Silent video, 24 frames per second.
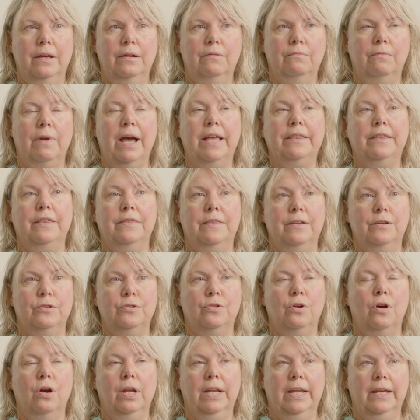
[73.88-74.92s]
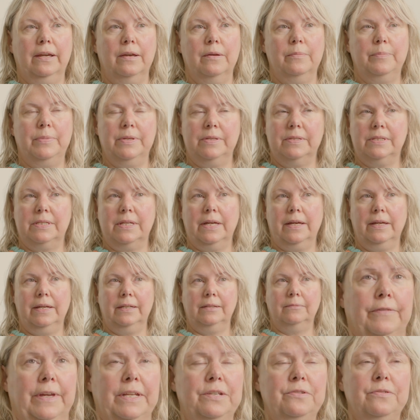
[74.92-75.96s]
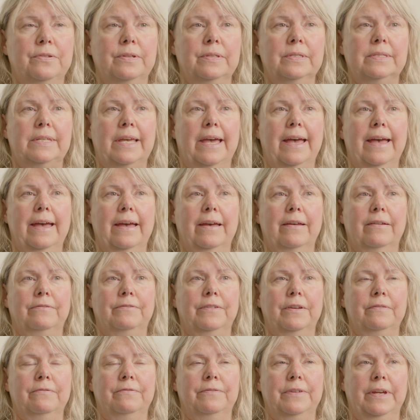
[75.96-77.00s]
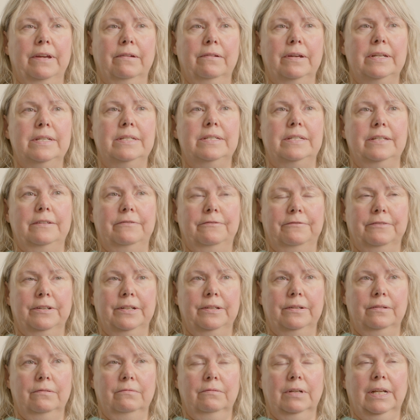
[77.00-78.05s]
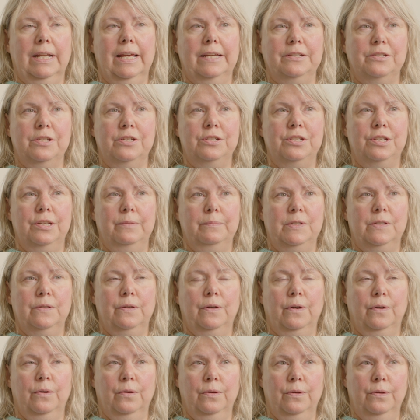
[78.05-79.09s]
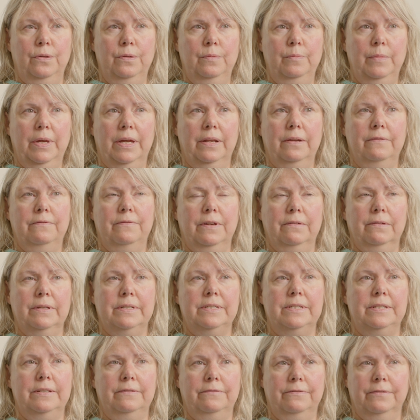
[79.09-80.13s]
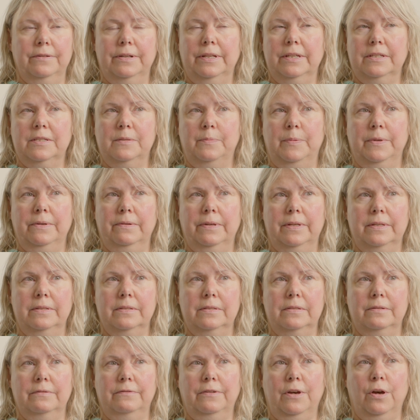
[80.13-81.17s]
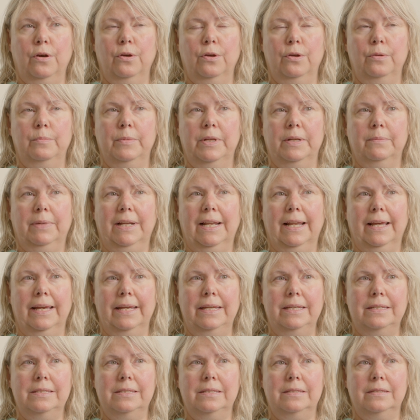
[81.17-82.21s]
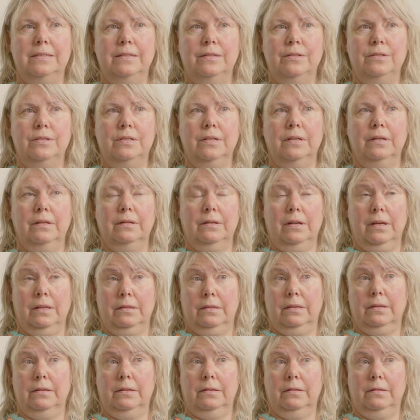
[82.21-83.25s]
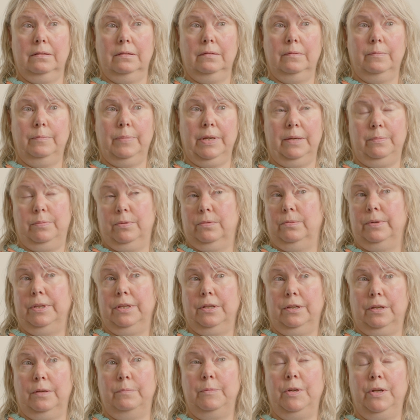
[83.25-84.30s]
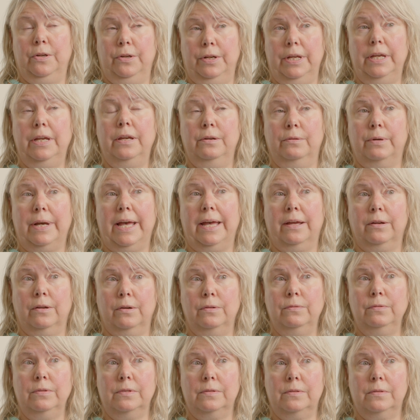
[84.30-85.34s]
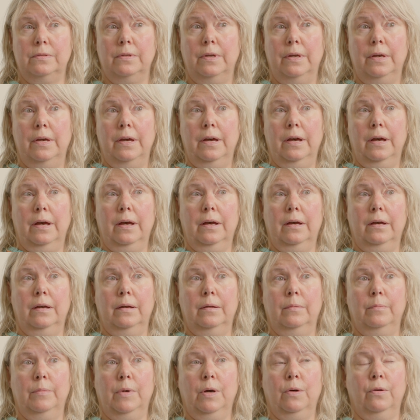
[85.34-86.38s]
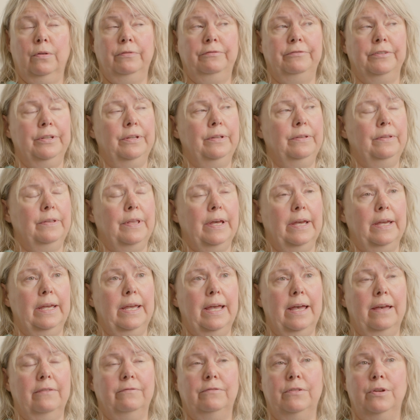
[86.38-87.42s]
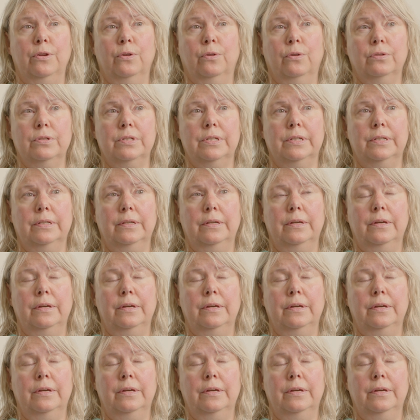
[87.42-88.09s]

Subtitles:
rather than trialling it per se. Veterans have a very different relationship to home and a very different experience of home and place to other people in the community who are adults. Often they have not